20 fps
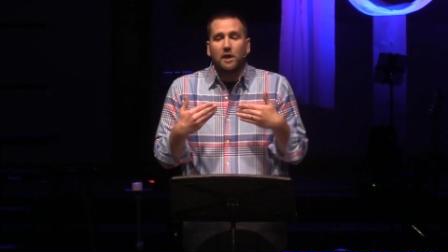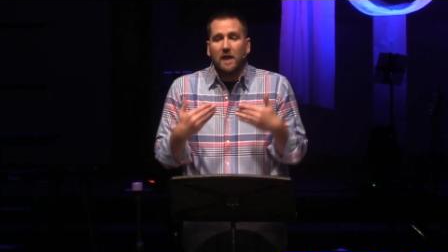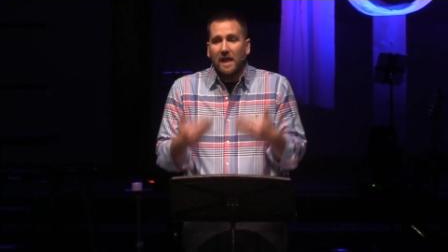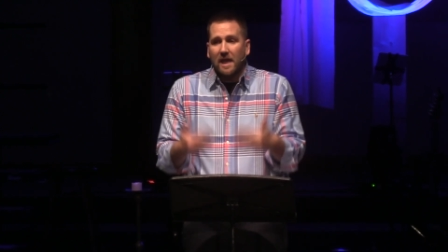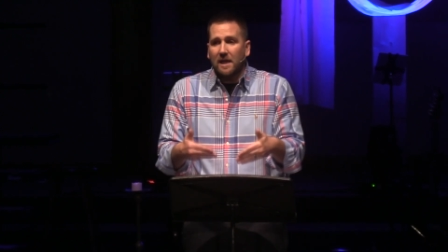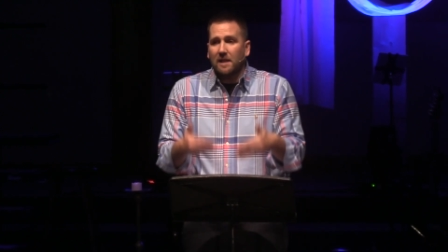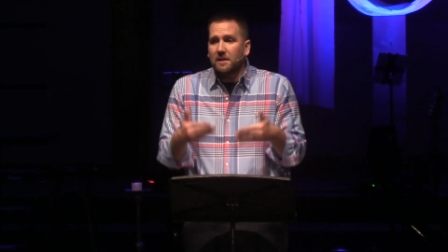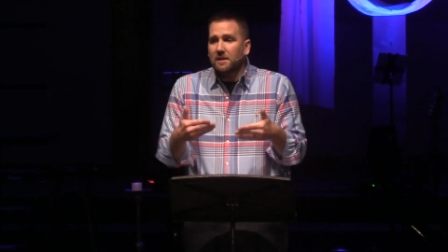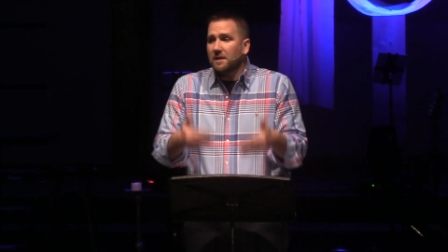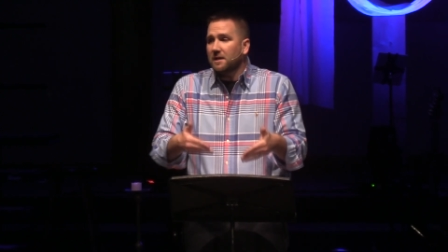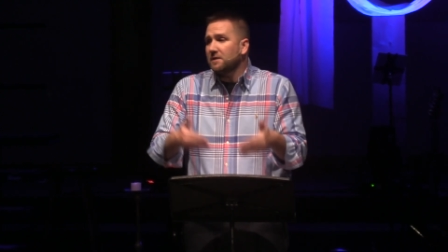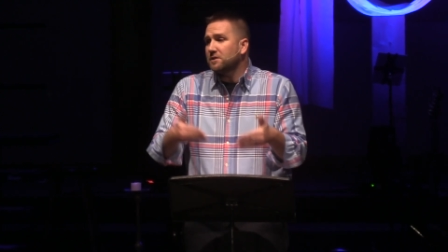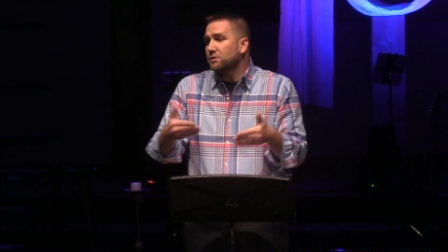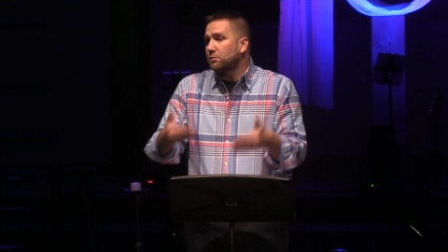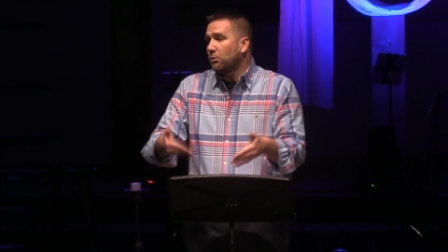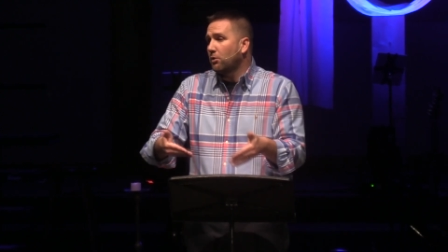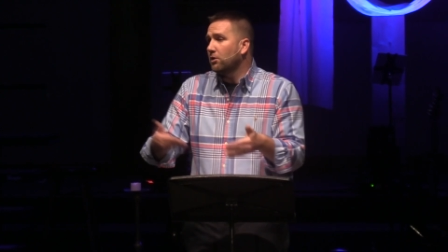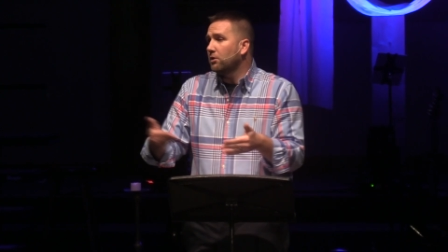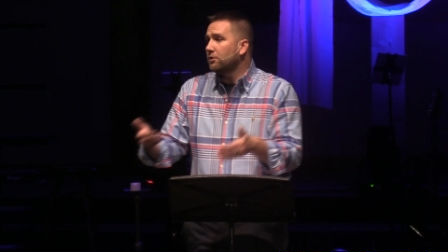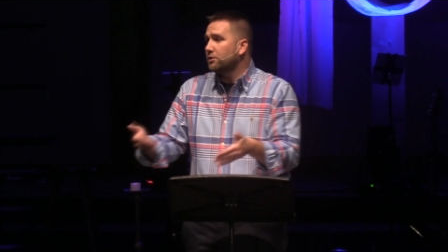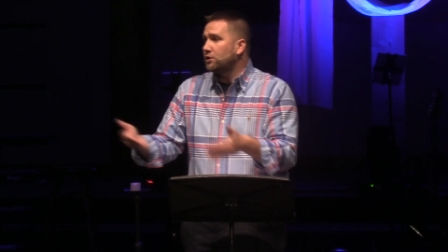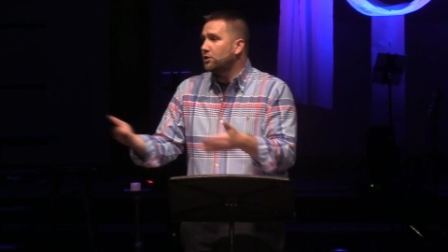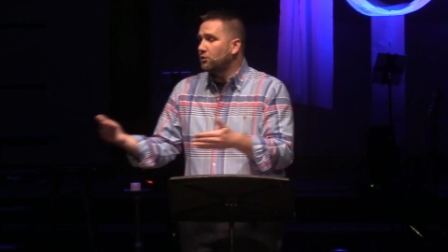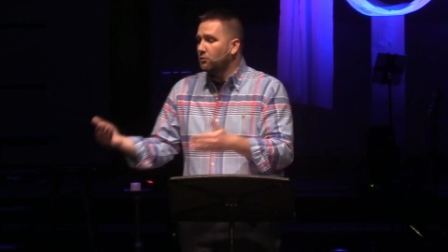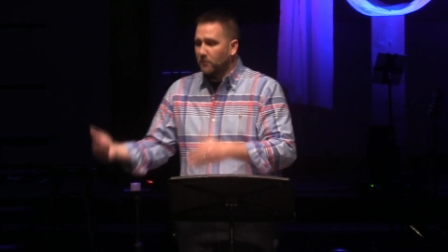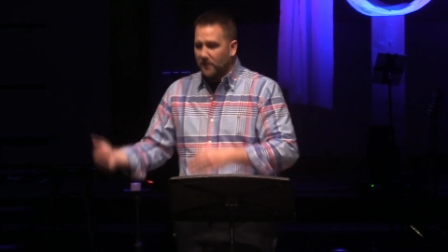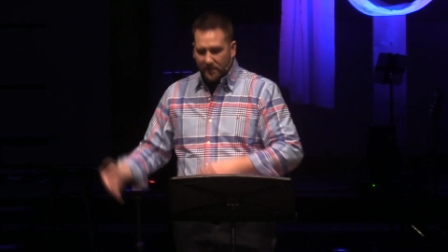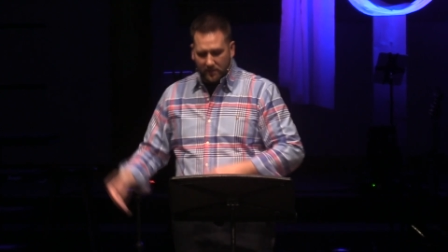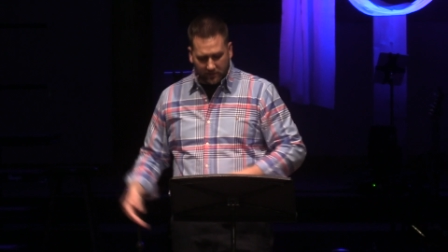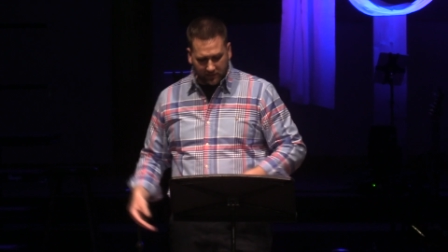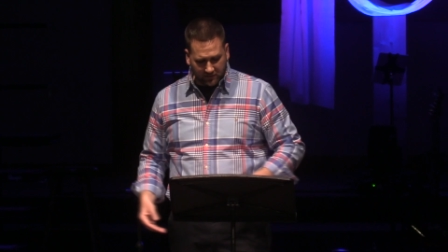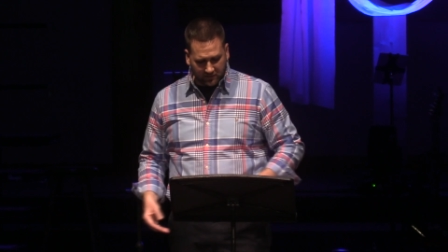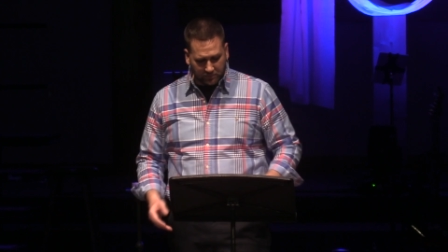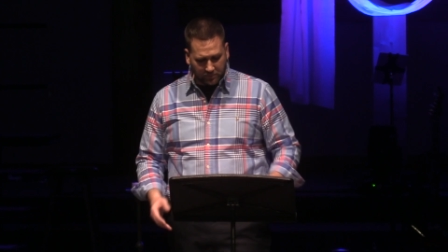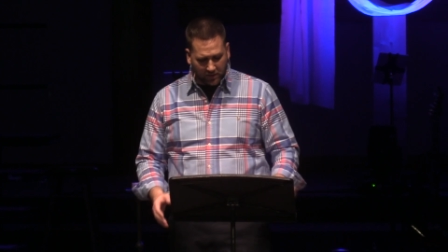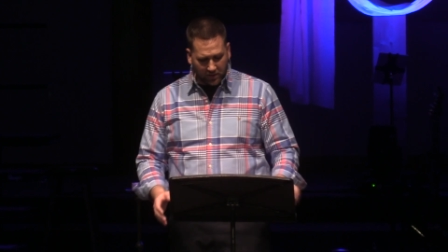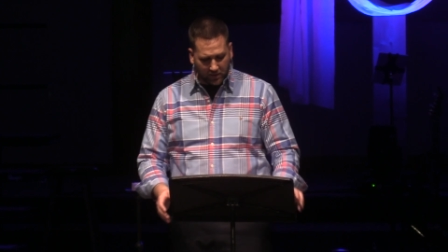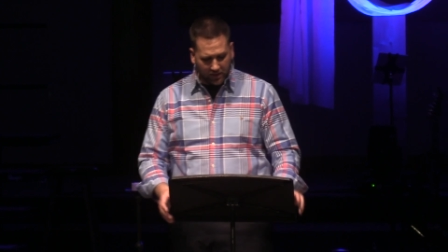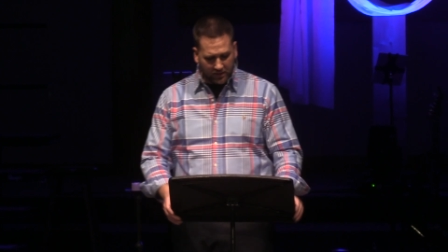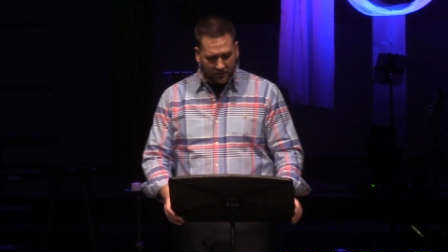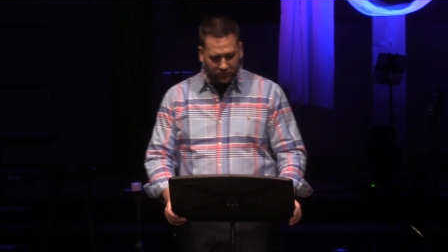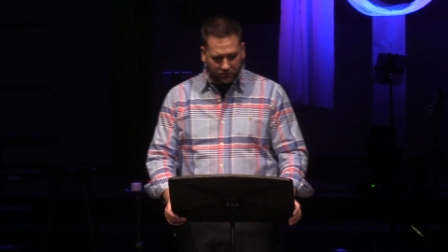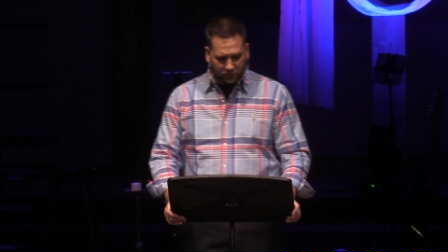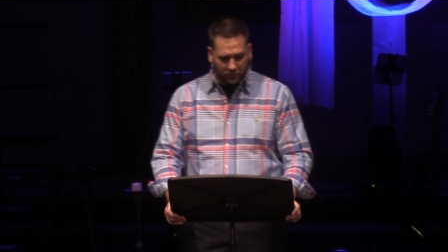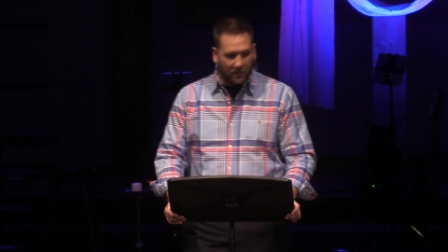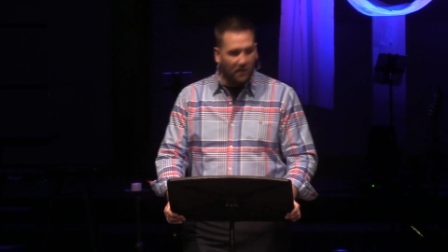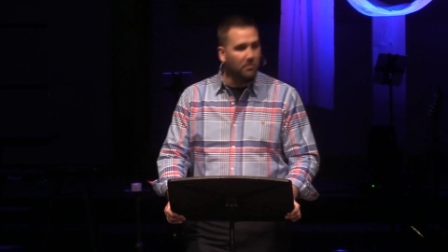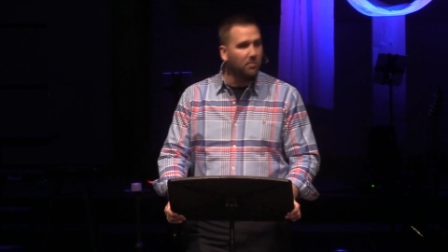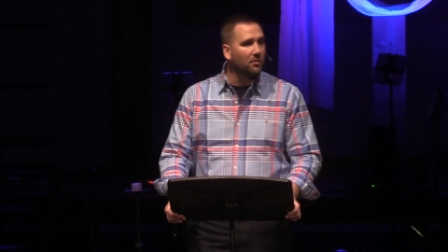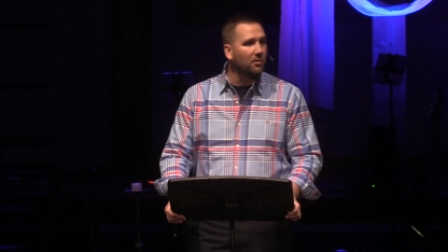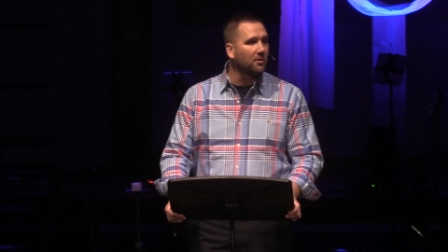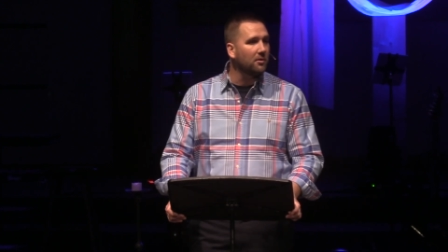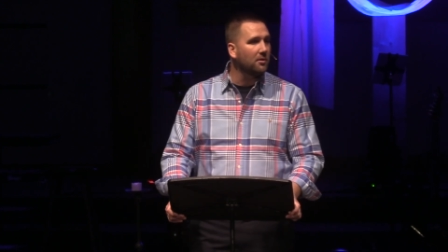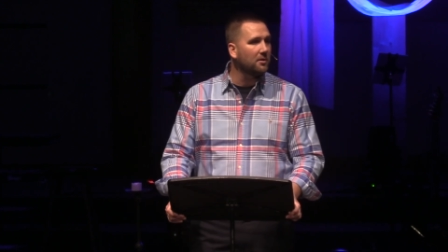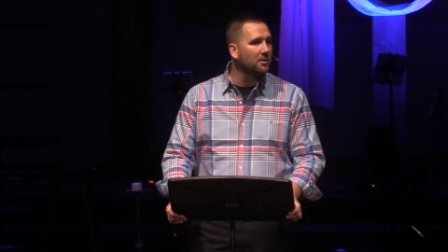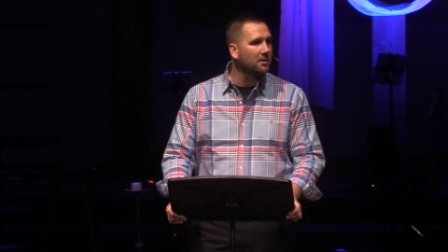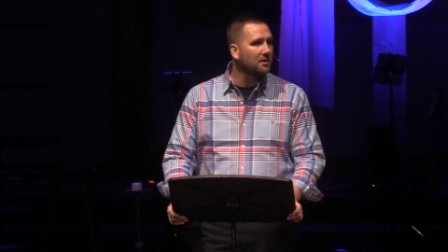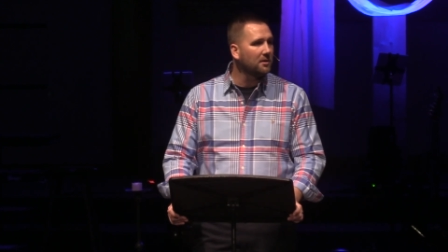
In this world, you will experience trouble.